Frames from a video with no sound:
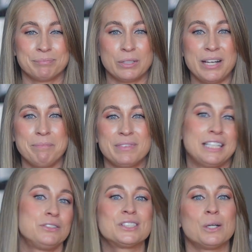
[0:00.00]
Okay,
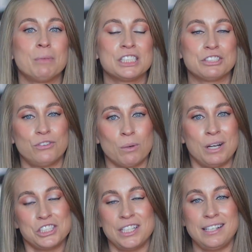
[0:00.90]
thank you so much for
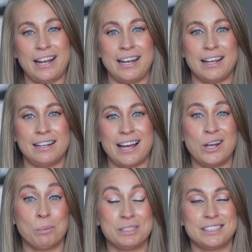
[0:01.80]
watching, and I
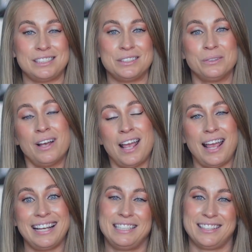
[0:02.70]
hope to see you
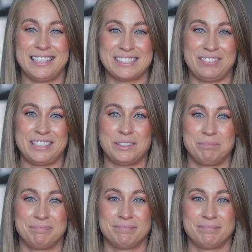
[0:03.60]
in the next video.